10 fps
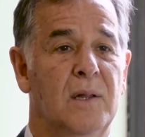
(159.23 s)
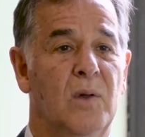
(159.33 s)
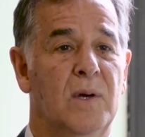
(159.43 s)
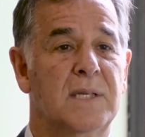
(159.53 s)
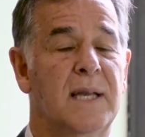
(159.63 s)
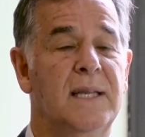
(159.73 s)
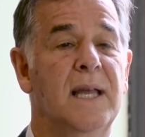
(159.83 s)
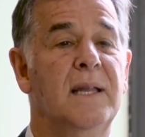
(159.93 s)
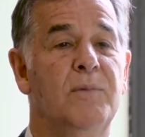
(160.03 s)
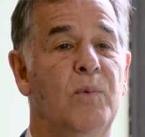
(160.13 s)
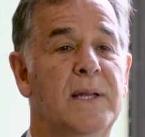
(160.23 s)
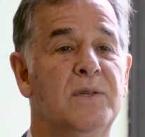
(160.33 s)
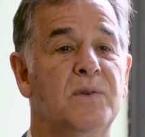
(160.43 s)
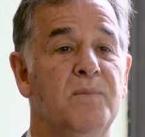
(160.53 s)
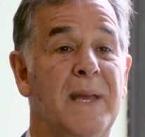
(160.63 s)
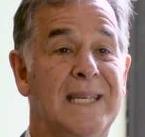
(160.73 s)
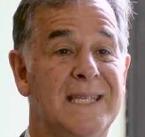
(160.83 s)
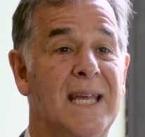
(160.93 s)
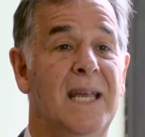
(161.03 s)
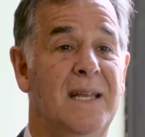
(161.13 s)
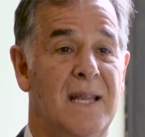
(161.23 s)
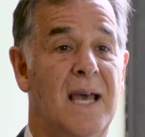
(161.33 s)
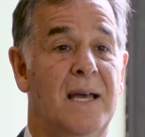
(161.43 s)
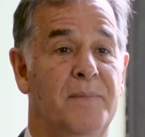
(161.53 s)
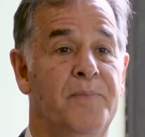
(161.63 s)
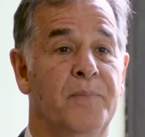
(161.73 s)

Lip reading: loss, then I went to maintain that.